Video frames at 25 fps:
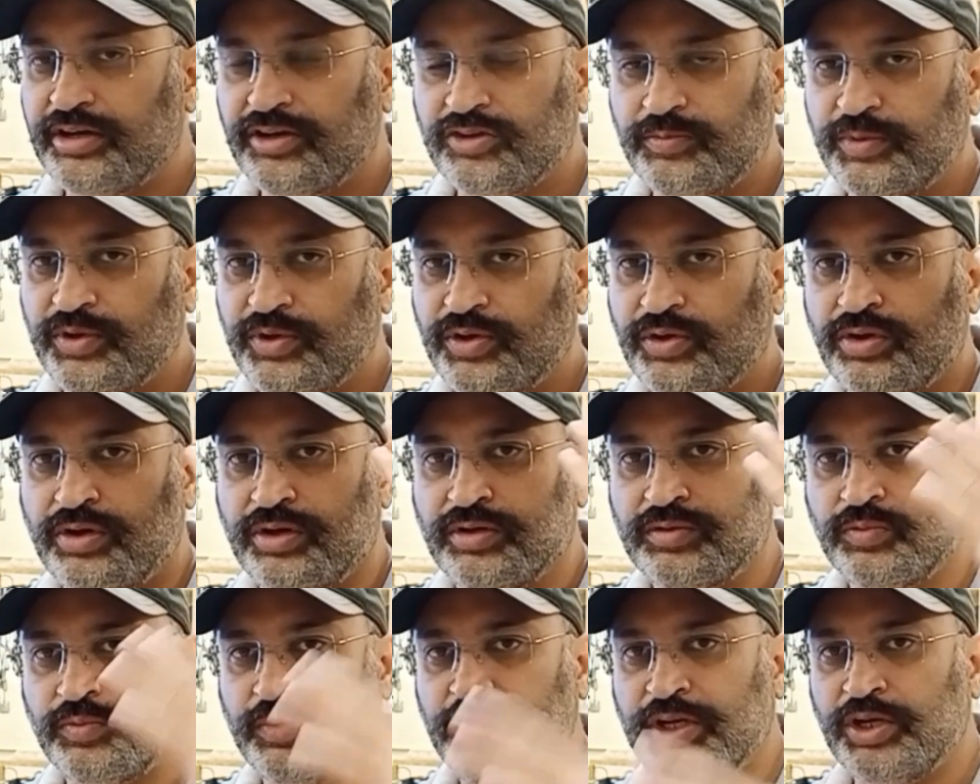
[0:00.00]
because
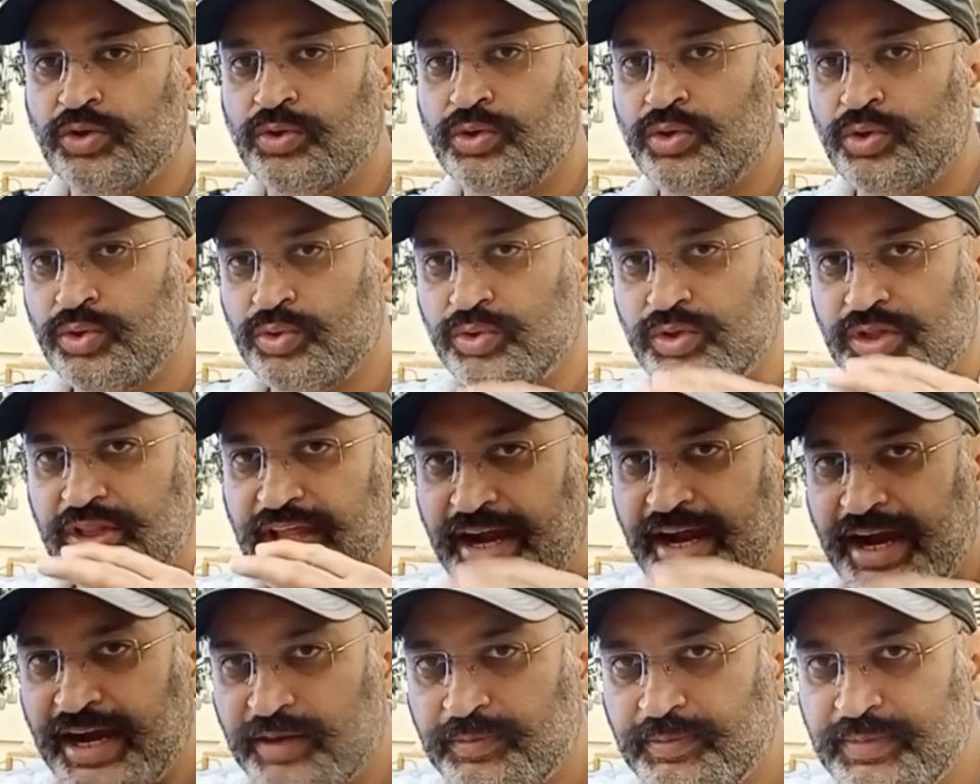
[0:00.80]
we don't do
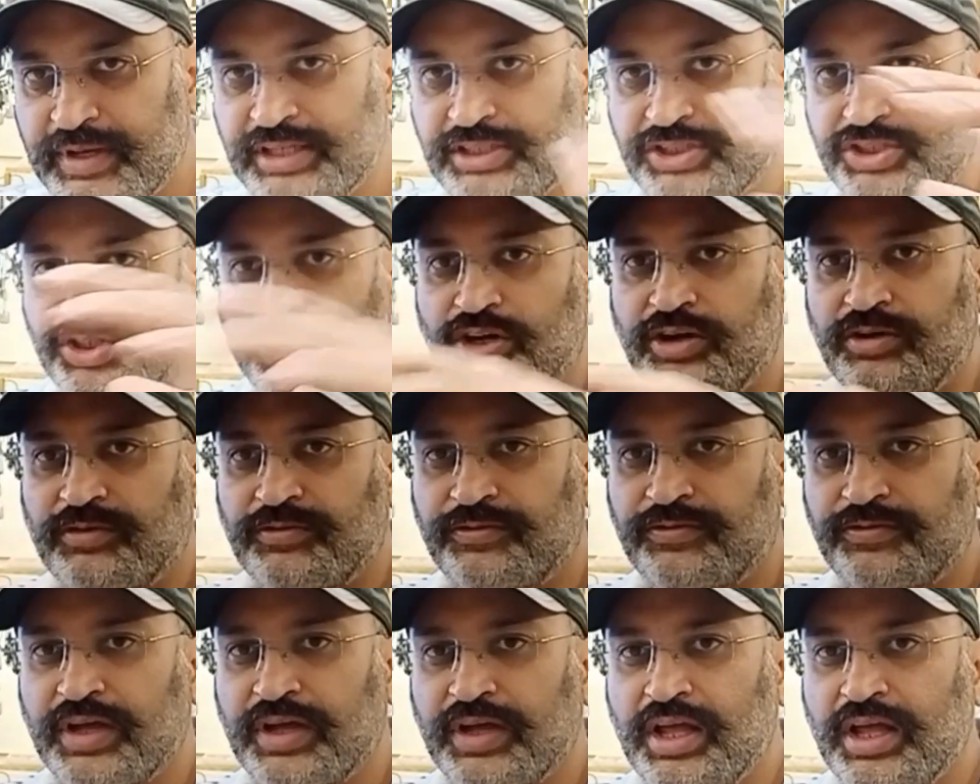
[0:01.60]
that much of